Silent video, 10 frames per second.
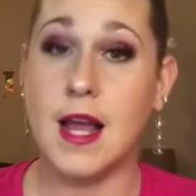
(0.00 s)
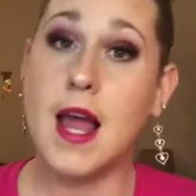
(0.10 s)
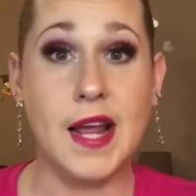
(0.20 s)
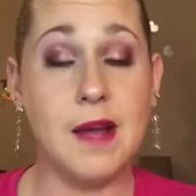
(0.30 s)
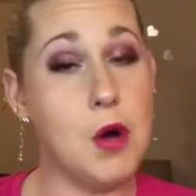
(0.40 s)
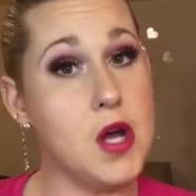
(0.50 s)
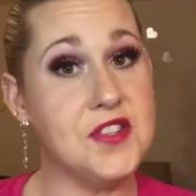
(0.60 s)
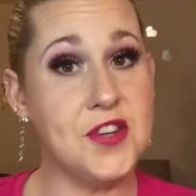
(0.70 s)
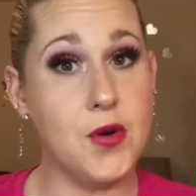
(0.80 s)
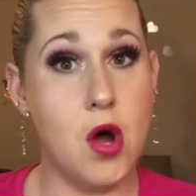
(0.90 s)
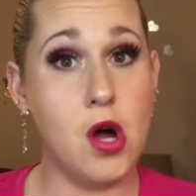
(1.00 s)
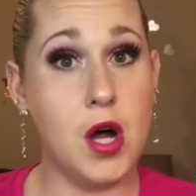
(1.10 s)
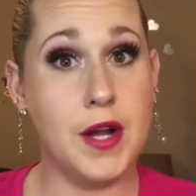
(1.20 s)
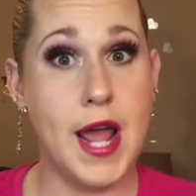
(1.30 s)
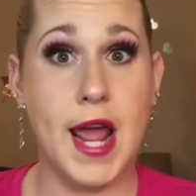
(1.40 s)
I am also
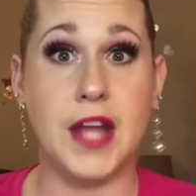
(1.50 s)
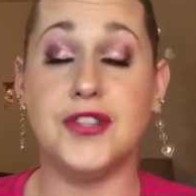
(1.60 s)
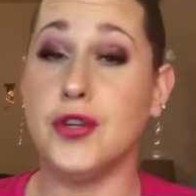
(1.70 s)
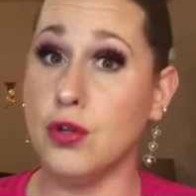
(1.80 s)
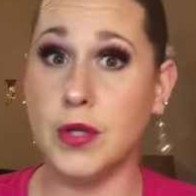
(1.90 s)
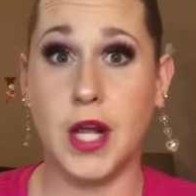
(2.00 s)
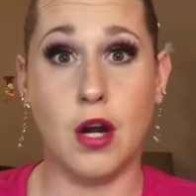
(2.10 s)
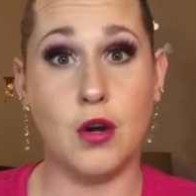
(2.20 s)
on a 2-year